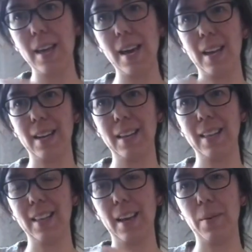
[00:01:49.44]
Yeah,
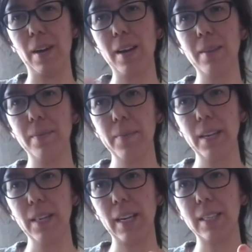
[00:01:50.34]
there we are.
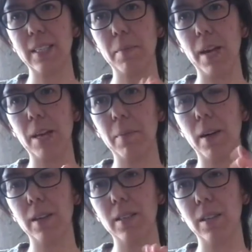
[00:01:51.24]
That's the main
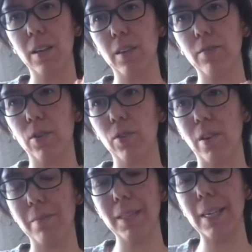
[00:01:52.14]
part of your
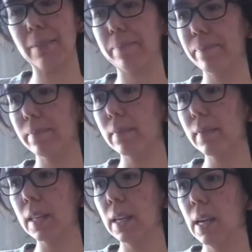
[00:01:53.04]
drum done.
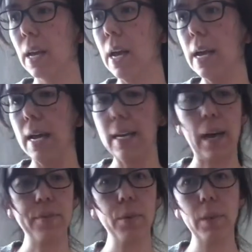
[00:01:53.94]

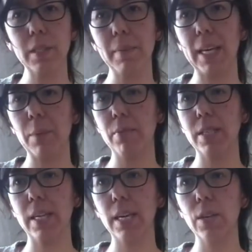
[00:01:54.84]
Now if you want to make it
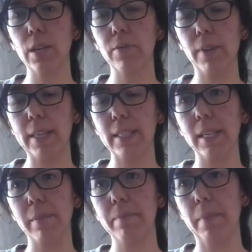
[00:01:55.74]
prettier, you could find
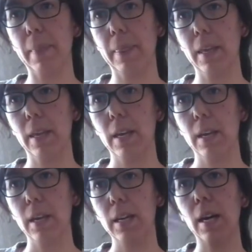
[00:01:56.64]
some
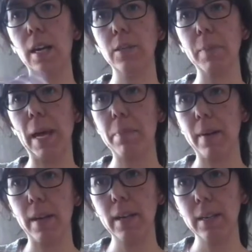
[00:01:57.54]
coloured
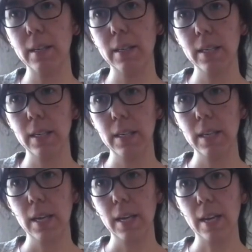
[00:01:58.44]
paper
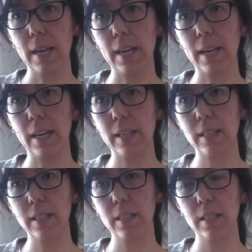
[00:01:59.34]
and